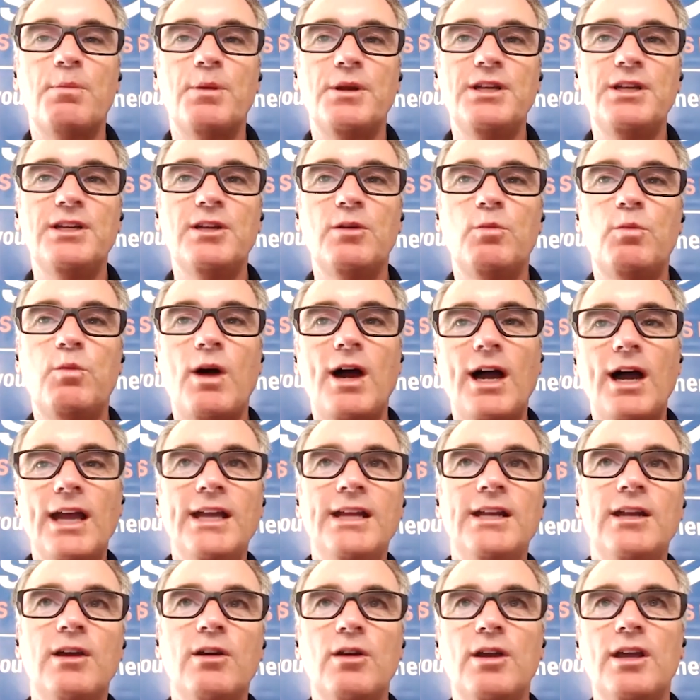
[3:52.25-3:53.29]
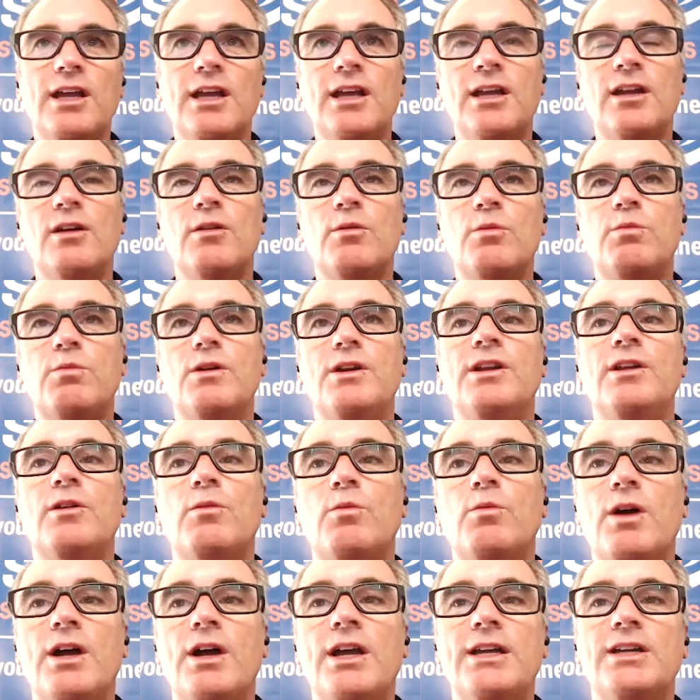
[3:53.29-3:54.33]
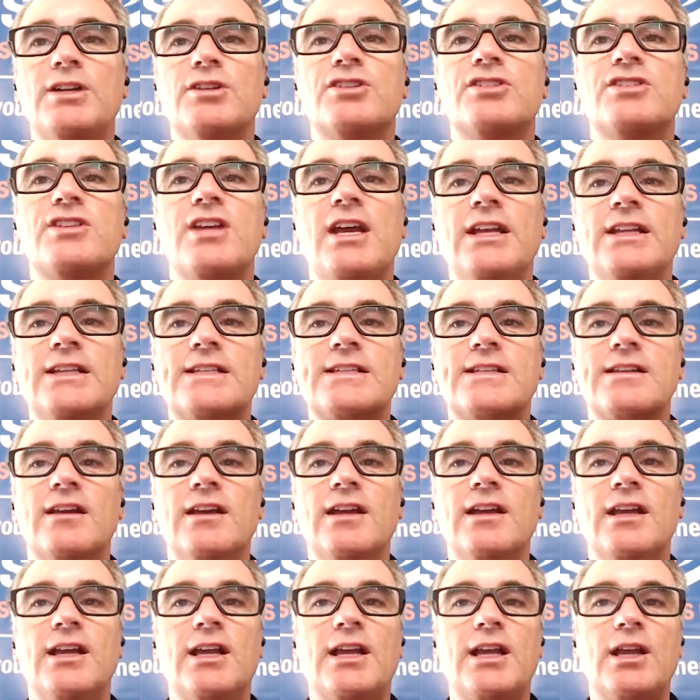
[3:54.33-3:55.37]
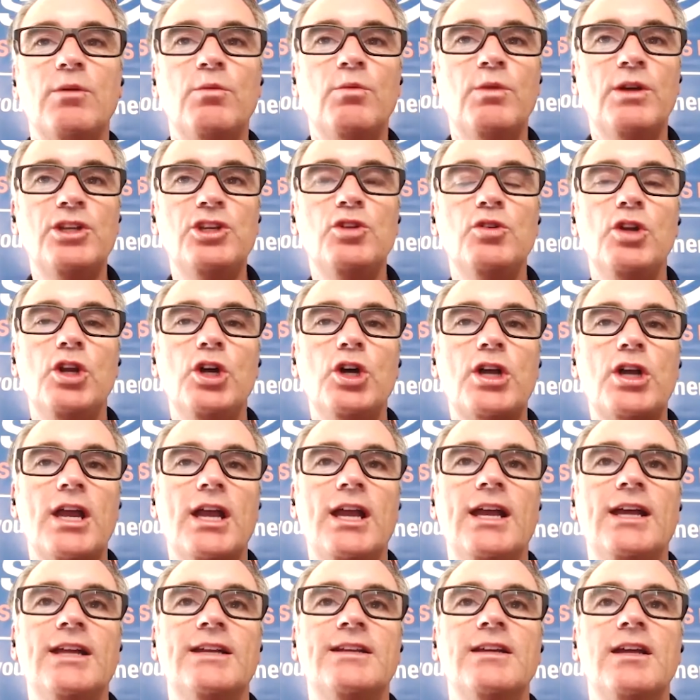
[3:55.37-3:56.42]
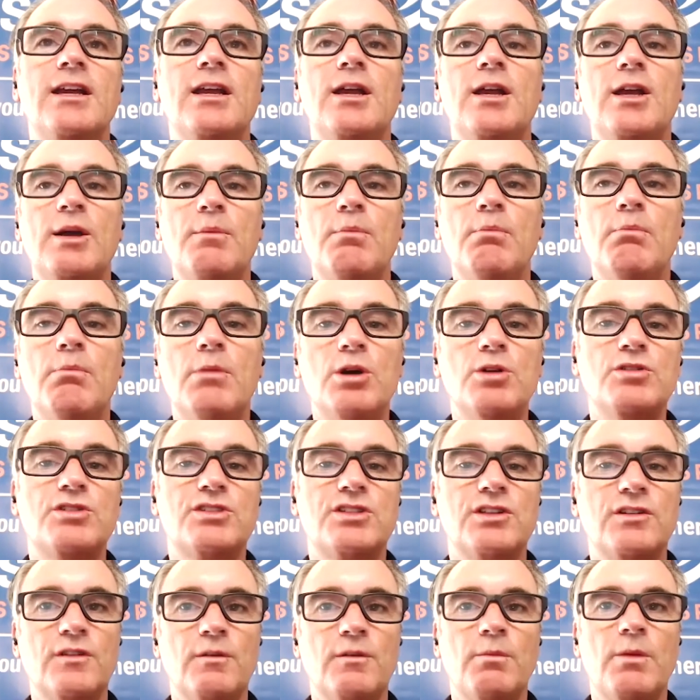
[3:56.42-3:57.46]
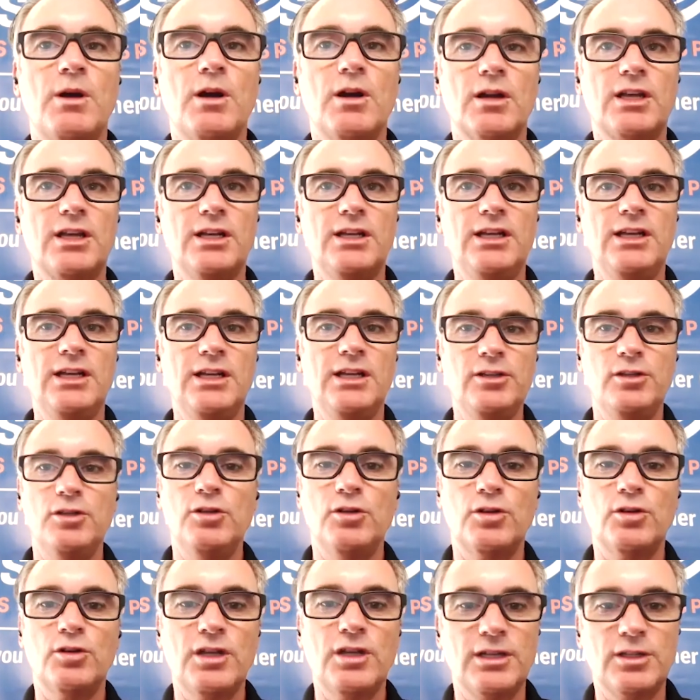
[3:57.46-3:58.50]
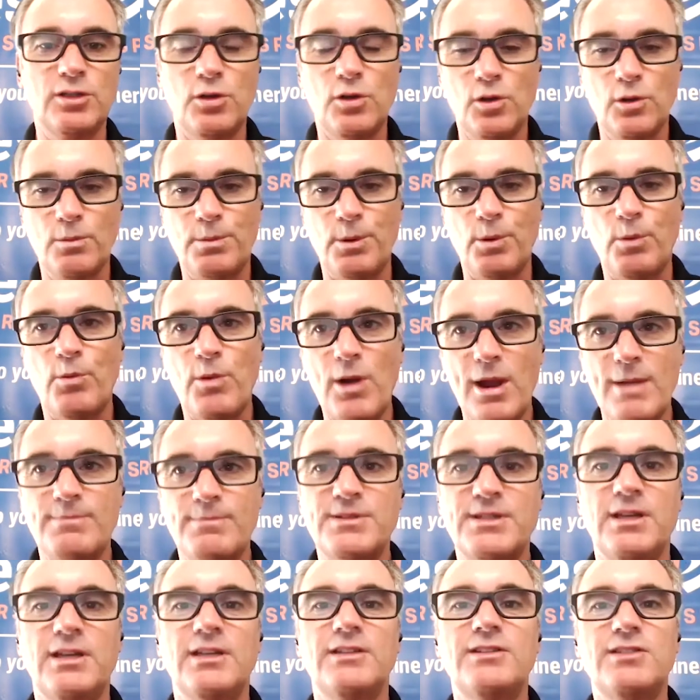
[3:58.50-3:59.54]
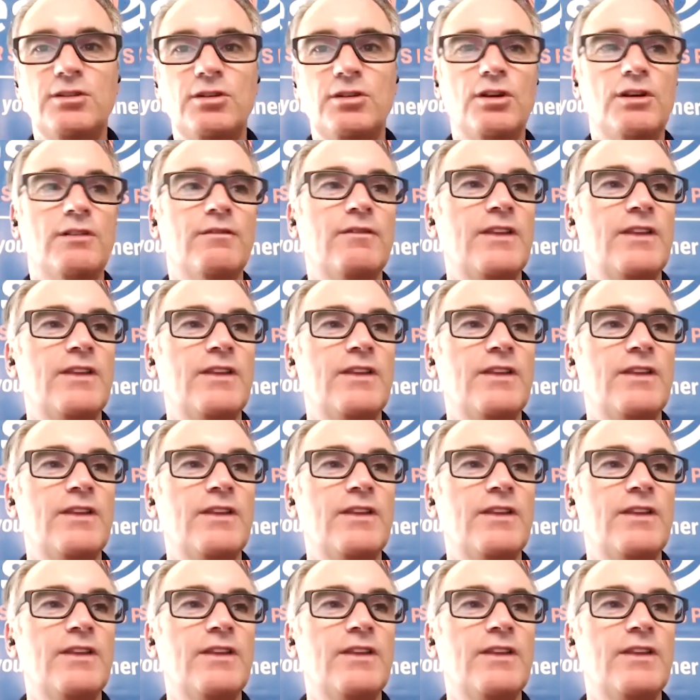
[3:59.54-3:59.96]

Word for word: But in a in a in a in a wider sense, like when you look at most of the marketing and you look at corporate websites and all of